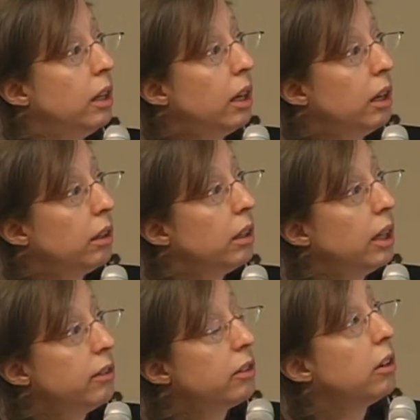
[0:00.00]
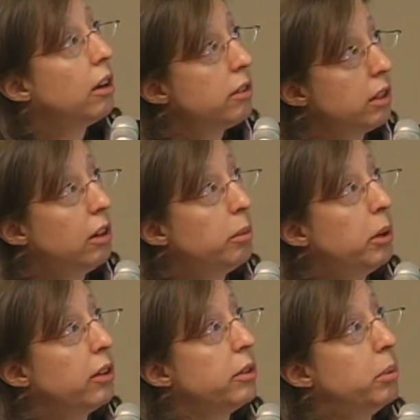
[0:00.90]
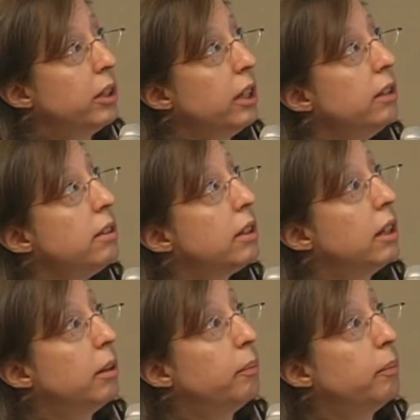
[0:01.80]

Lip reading: has exhausted all possibilities.